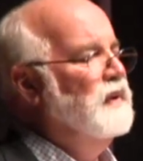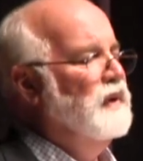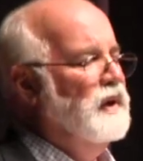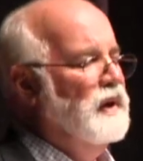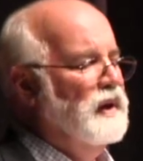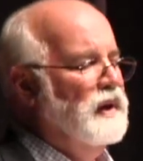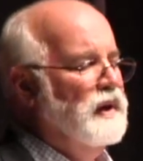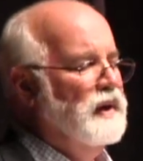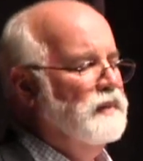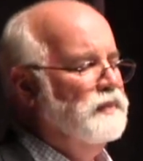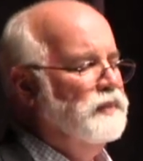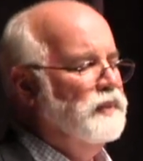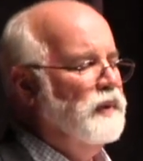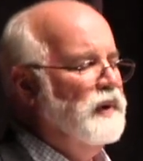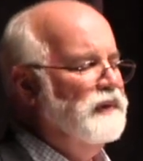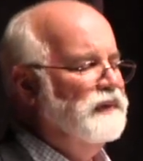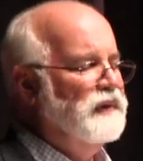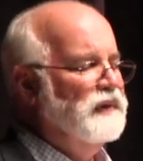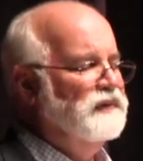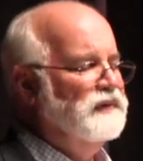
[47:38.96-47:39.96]
Uh,
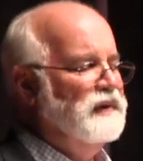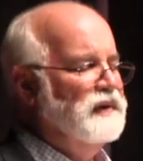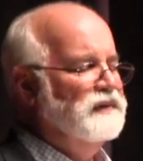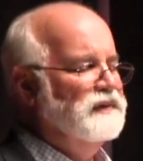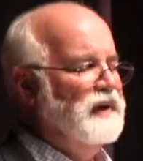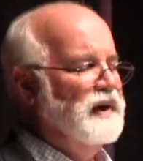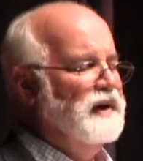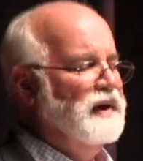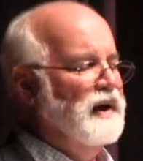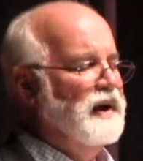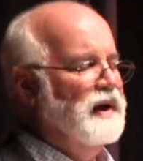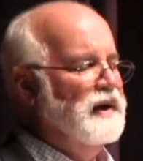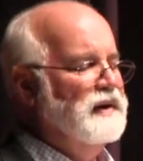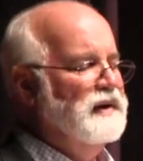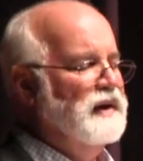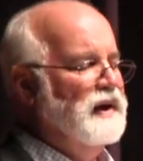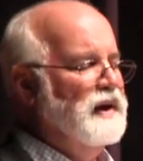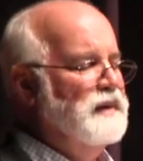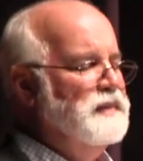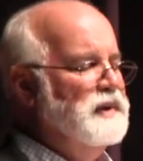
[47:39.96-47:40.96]
parentheses. I,
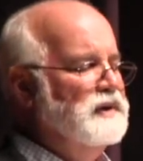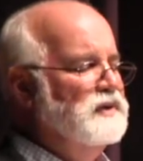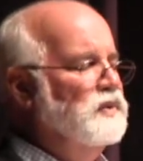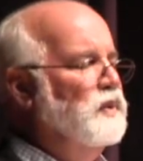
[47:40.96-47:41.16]
I, I'm in